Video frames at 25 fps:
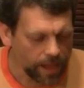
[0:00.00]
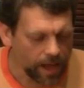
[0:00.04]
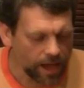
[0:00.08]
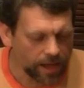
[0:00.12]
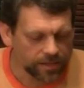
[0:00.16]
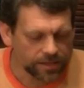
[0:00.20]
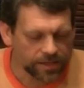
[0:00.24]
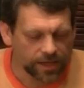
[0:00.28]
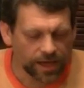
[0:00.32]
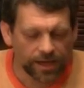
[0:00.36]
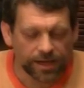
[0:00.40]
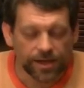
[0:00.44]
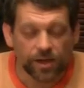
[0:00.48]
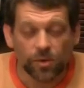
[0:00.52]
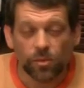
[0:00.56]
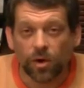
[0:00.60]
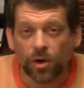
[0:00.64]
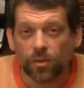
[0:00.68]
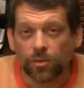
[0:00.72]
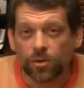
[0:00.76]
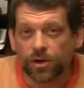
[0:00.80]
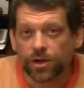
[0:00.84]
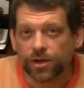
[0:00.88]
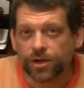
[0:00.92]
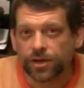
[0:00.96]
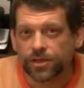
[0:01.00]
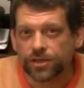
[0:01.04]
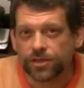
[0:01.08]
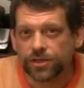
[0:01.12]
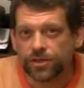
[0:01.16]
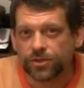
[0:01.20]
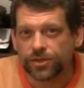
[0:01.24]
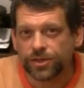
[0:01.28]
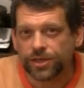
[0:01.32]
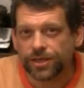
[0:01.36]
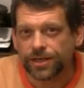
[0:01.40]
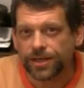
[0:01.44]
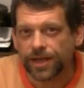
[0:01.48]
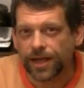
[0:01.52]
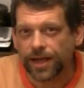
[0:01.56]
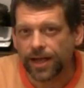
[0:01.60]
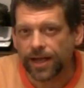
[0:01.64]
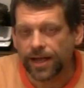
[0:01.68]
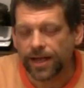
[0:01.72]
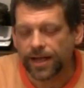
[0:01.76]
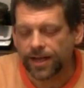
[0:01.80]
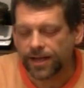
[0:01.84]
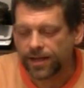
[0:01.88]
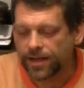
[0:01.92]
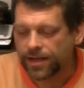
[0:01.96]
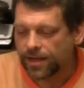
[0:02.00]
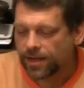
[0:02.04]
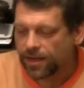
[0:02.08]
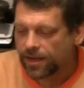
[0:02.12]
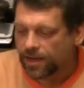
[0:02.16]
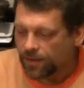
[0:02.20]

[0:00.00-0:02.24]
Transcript: I'll tell you what we're going to do today.